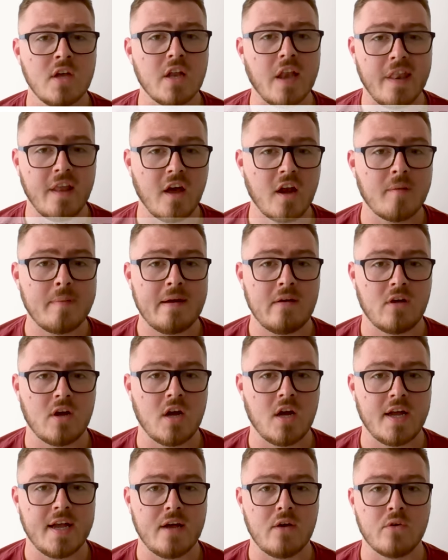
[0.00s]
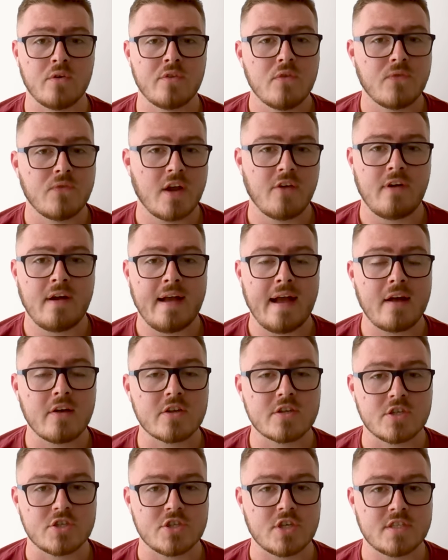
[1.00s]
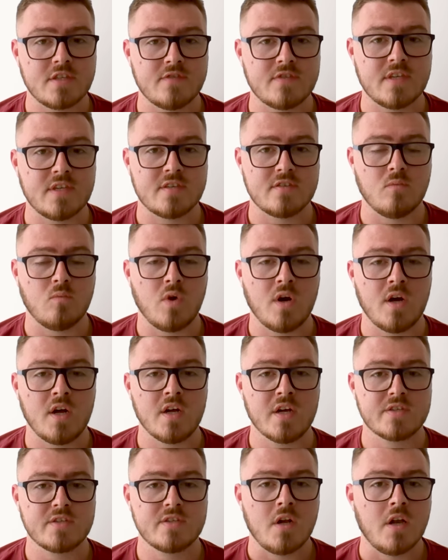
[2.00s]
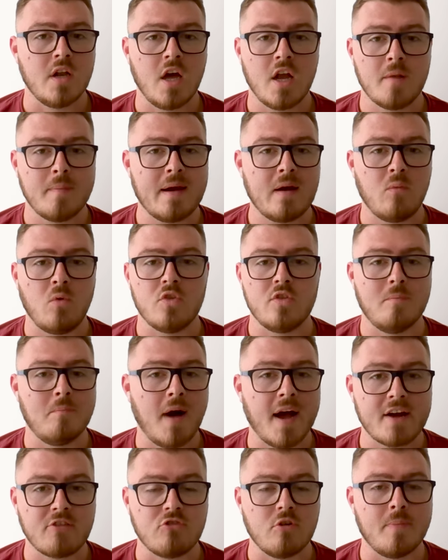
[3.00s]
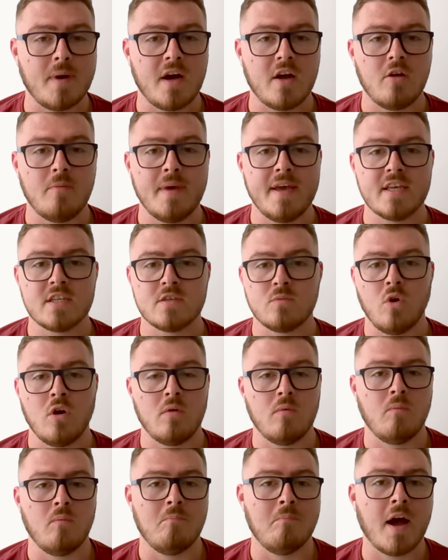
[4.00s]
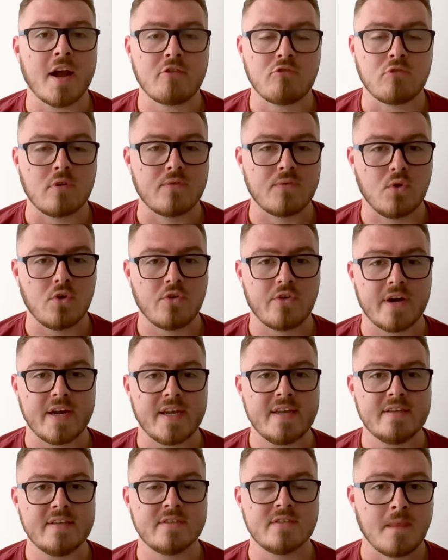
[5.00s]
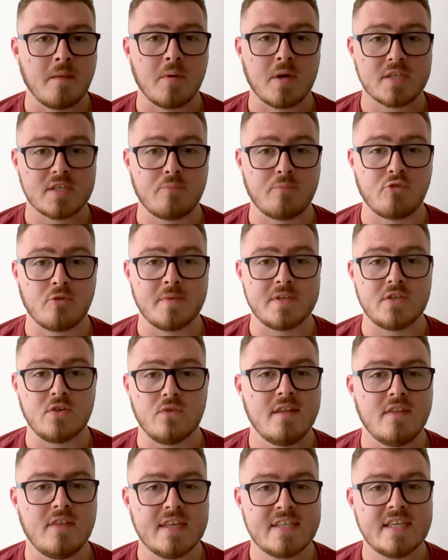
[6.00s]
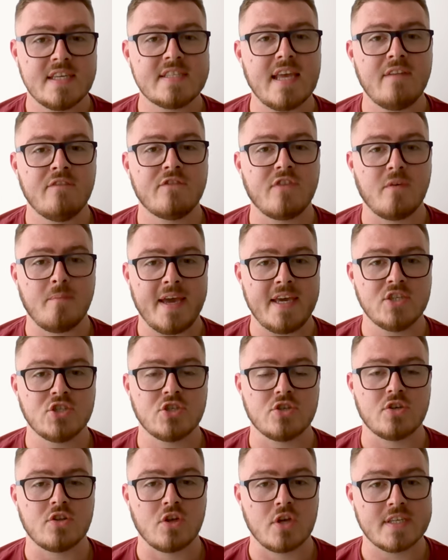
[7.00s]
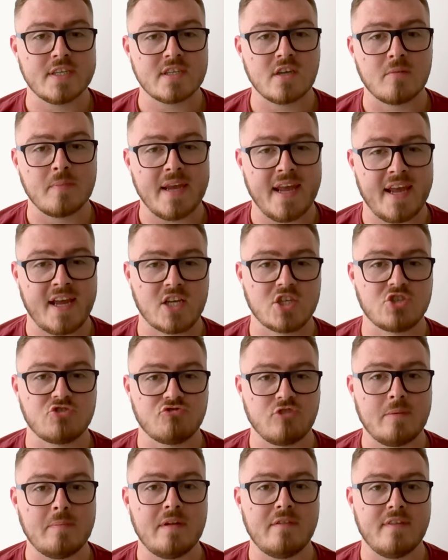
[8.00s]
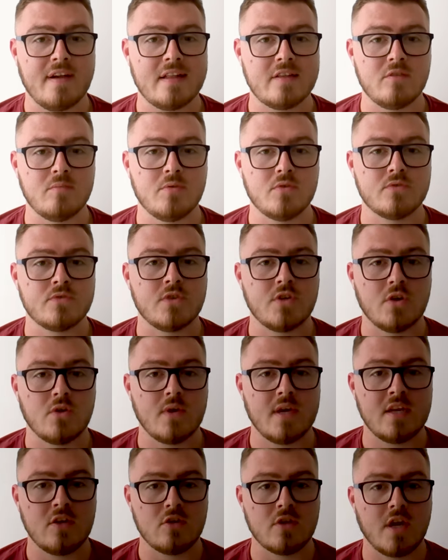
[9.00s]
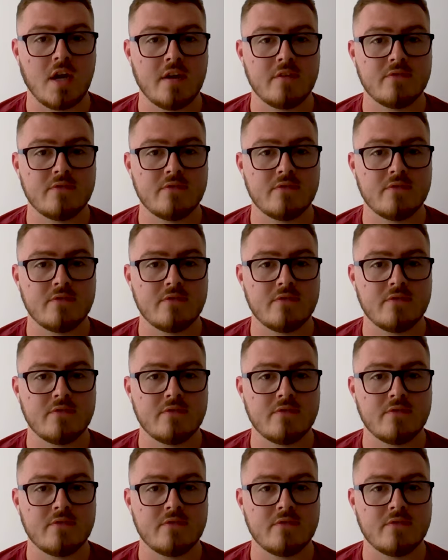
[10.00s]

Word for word: learn about gut health, figure out how your digestive system works, learn about what the microbiome is, what microflora is, because I promise you, this is information that is going to be extremely valuable to you in your life.